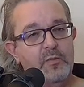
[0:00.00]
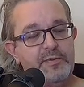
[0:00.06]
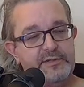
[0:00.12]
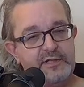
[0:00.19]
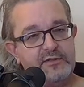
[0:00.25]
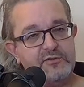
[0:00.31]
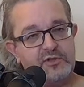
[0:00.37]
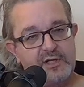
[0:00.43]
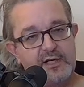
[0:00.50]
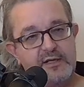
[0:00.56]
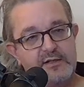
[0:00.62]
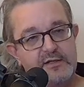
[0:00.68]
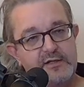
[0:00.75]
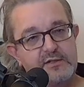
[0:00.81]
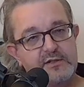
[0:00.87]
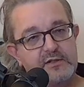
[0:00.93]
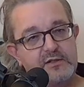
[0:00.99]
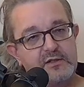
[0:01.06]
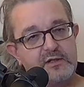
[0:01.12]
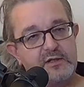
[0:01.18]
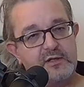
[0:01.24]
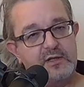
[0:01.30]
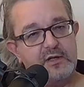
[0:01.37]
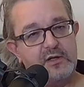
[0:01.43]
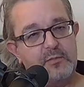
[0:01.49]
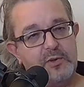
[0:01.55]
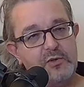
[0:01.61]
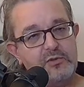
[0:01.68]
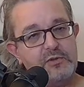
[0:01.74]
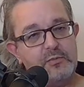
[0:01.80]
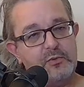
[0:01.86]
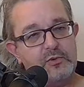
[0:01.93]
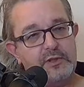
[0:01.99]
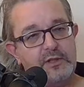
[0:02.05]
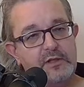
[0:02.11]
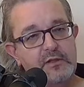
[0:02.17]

All potentialities are possible, you know?